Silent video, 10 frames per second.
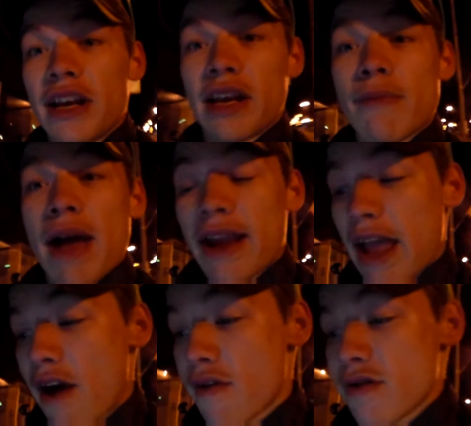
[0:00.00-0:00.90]
and come back
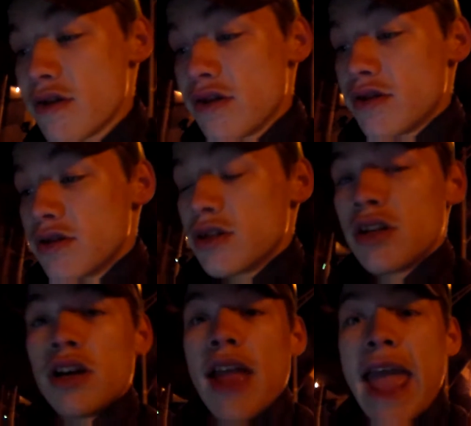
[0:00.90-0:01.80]
out
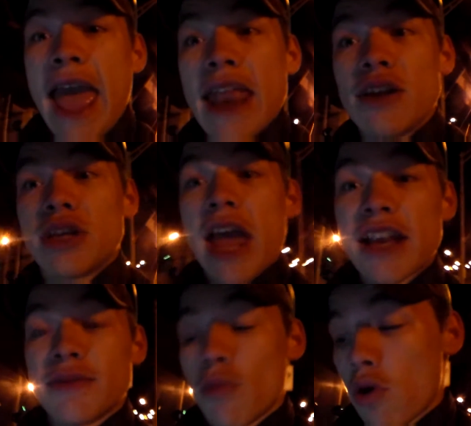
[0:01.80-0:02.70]
and
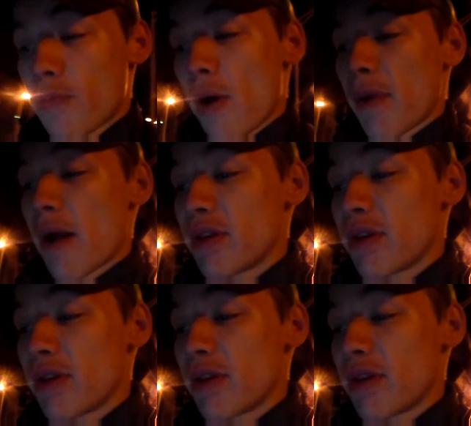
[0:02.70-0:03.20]
catch more Pokemon.